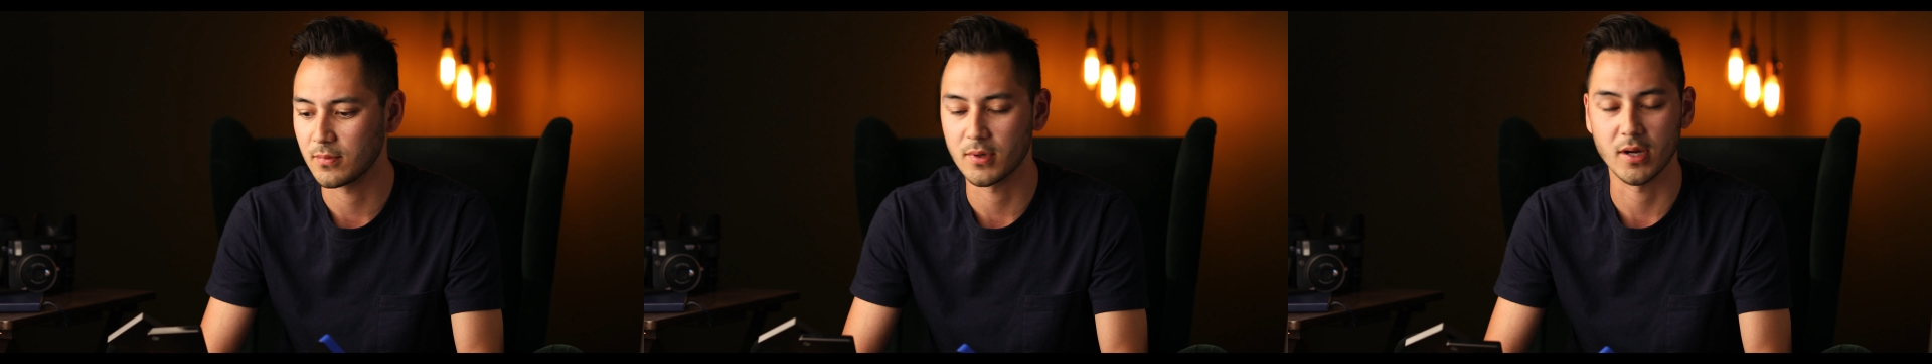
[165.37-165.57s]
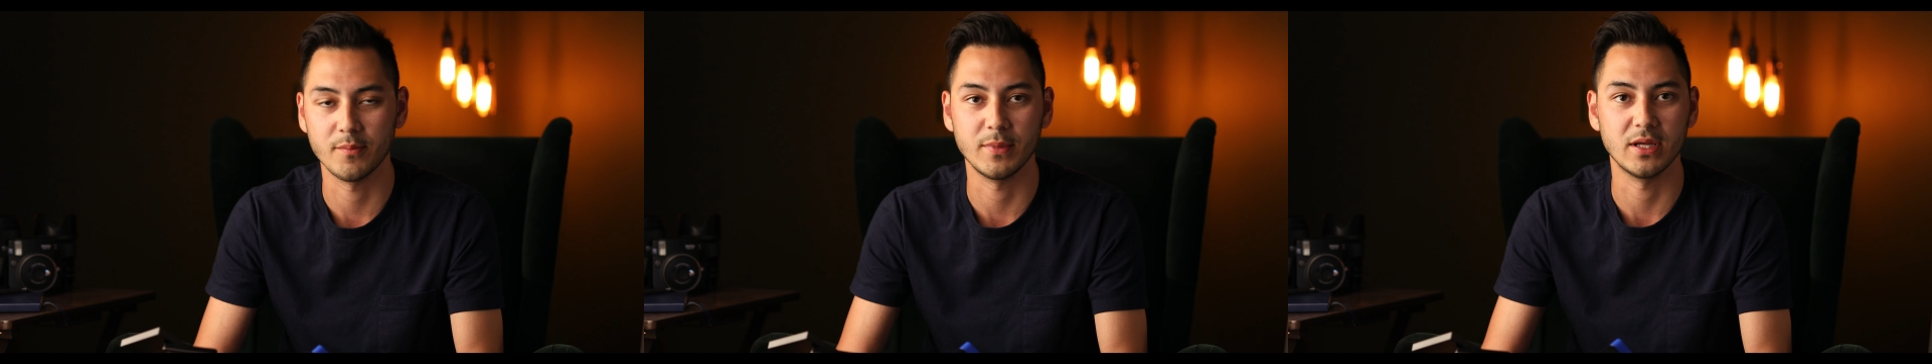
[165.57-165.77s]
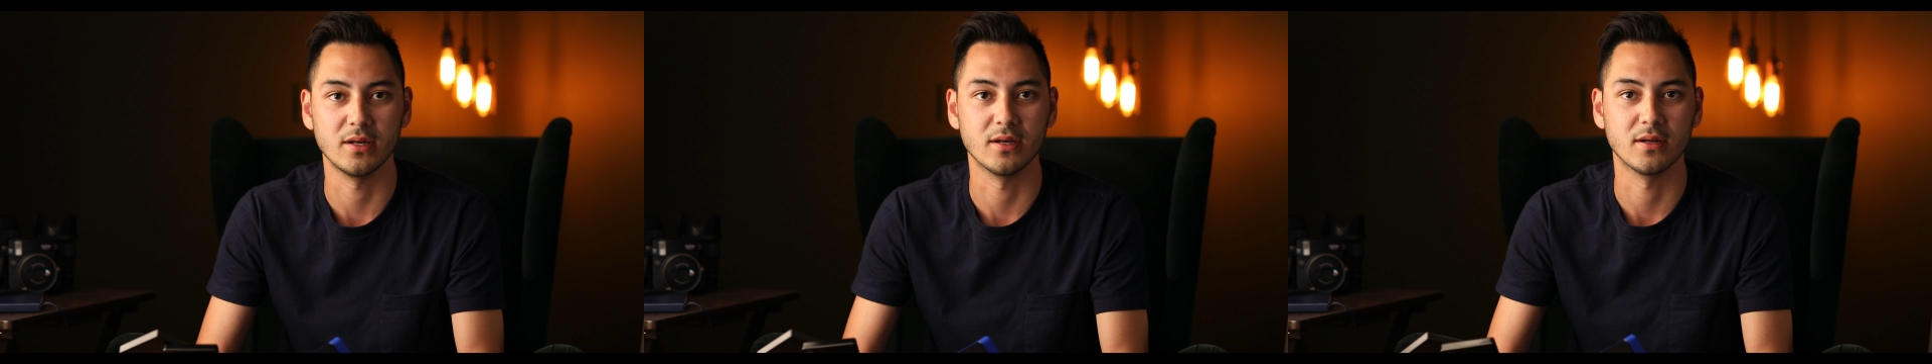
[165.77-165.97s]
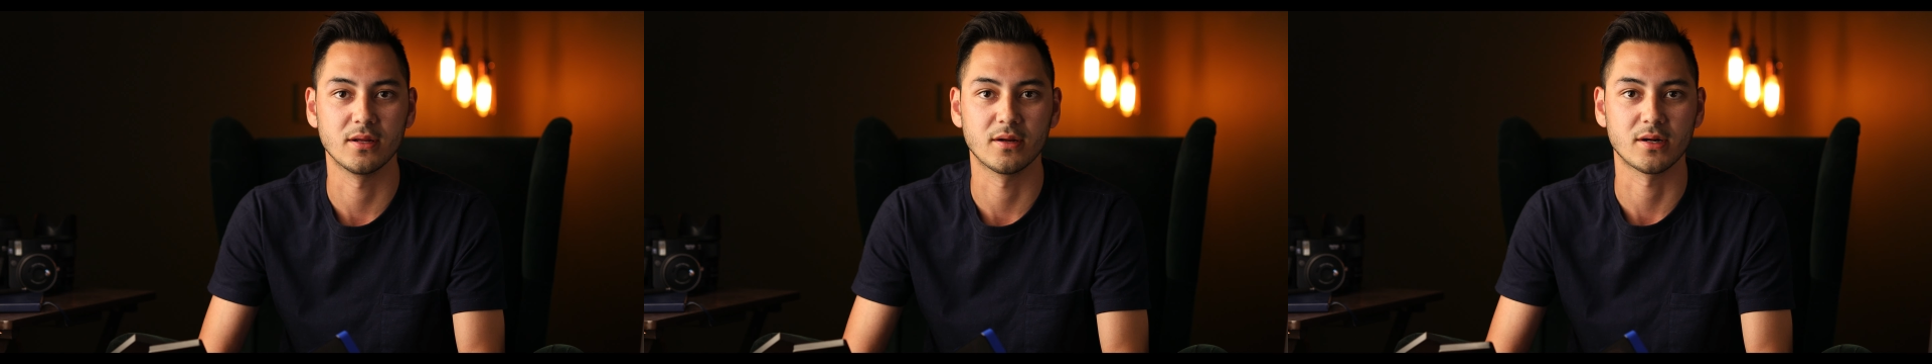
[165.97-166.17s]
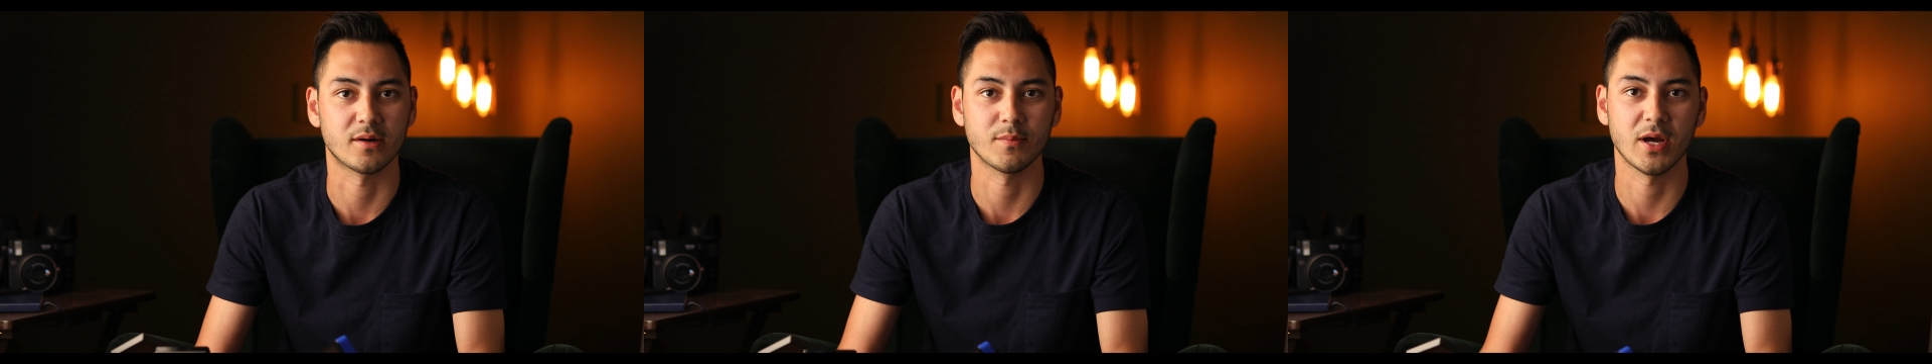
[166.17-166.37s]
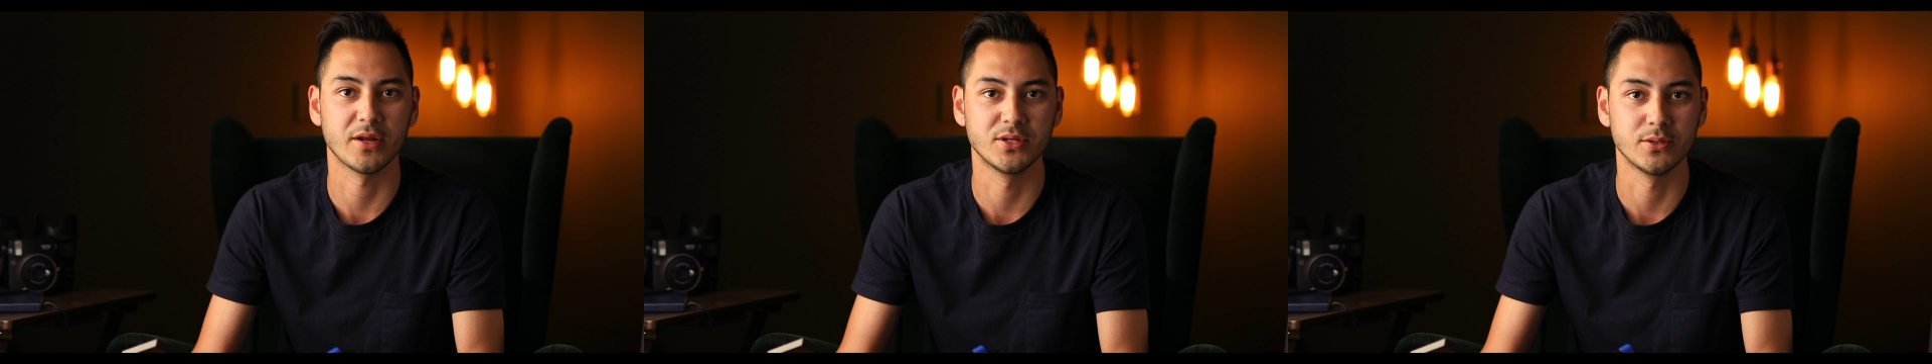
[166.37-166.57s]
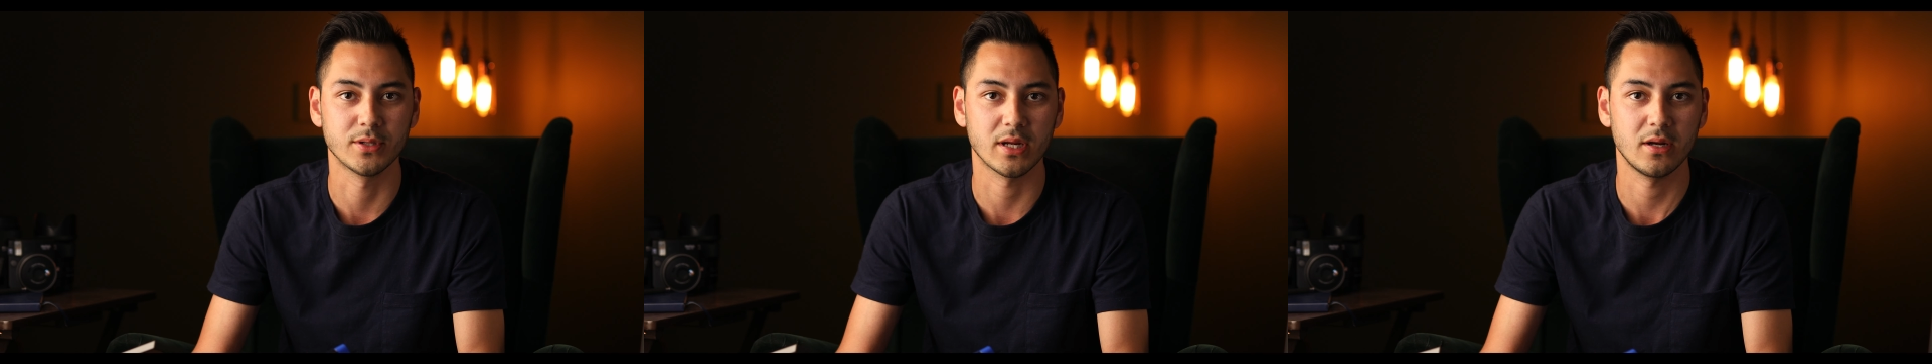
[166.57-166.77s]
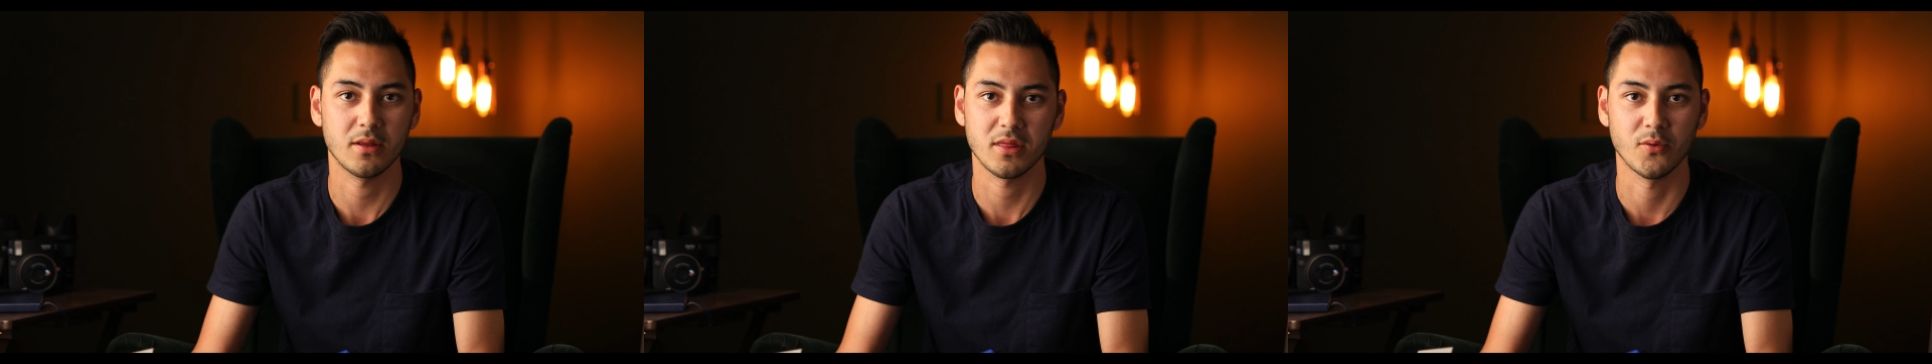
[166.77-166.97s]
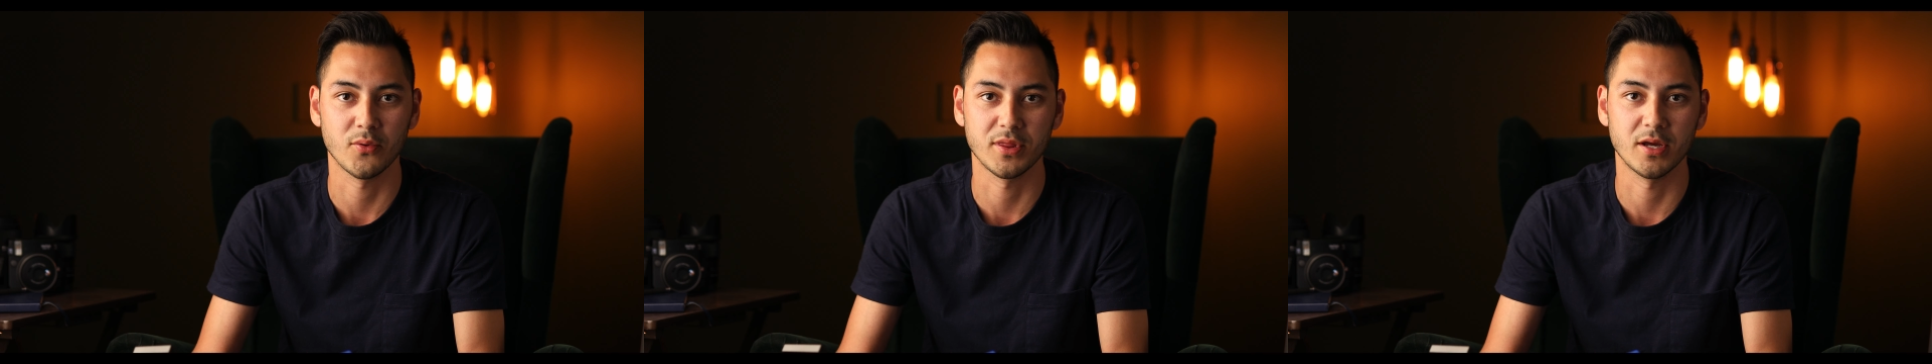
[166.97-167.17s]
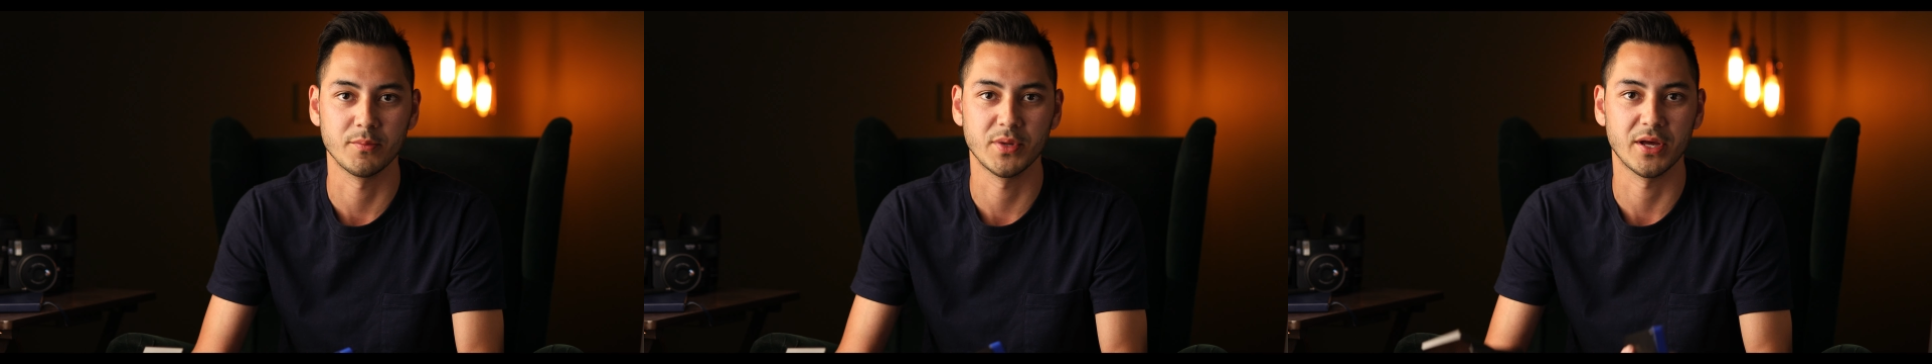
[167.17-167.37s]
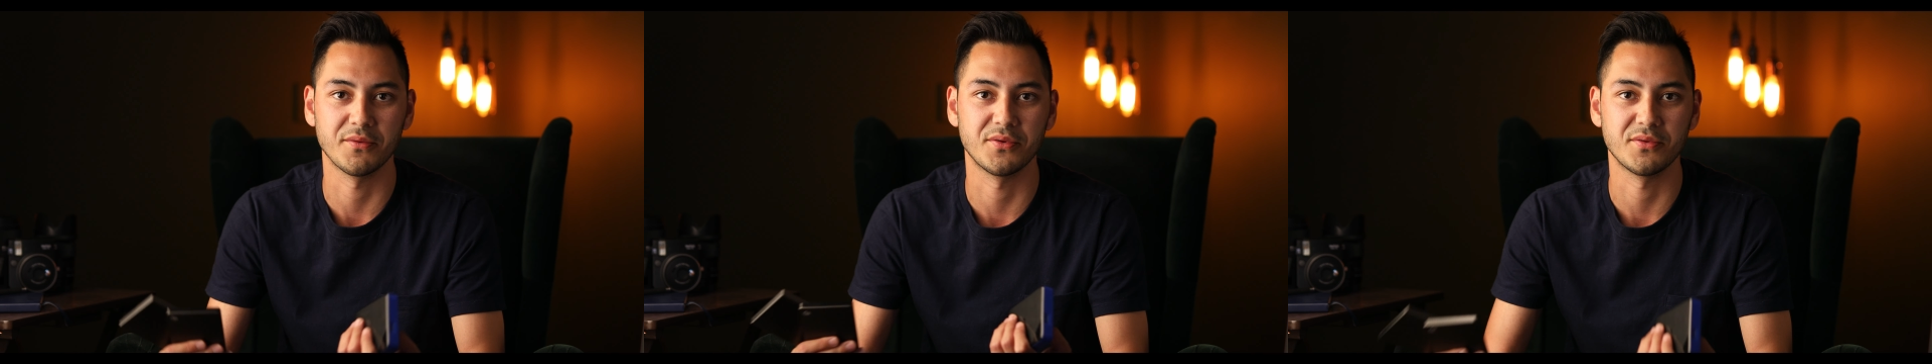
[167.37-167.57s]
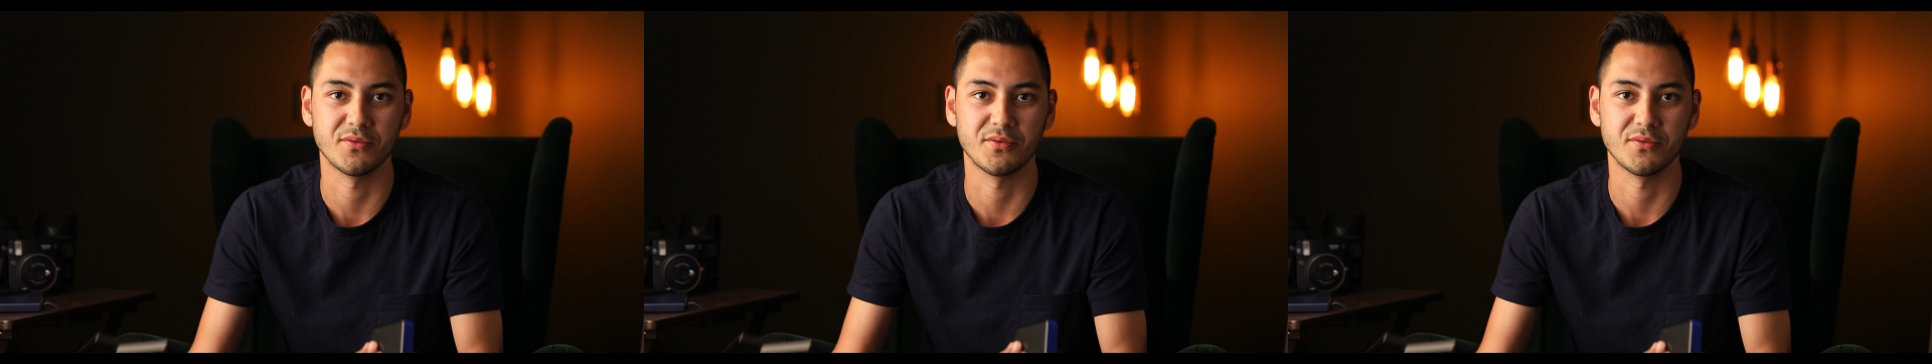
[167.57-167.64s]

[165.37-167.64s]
I'm not doing anything with them that